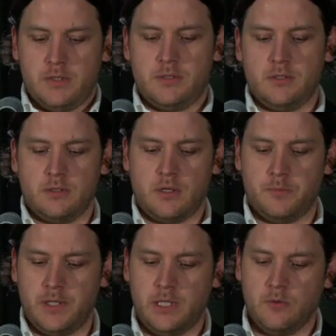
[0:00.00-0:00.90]

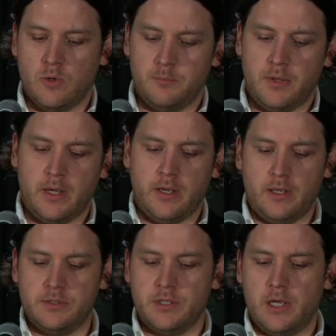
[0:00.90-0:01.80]
company run by a
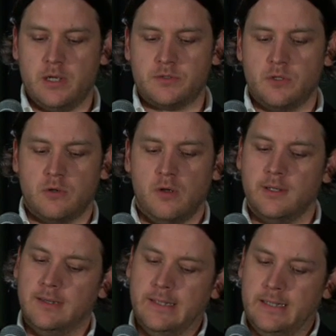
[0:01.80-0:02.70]
genetic so-called
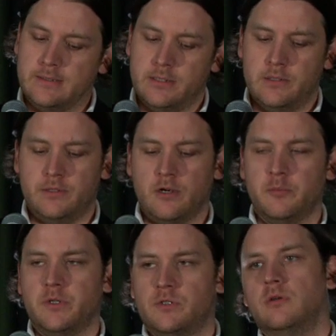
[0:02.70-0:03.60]
elite
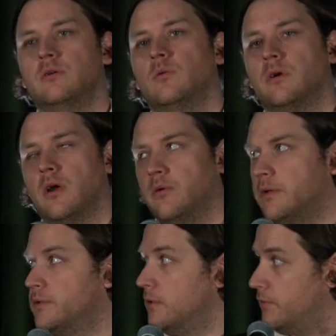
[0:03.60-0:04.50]
determines who will go into
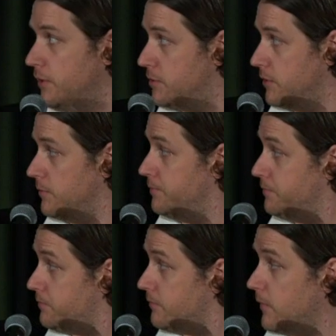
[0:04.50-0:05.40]
the future
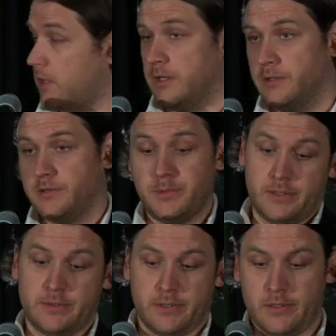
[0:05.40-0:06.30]
and into space, I guess.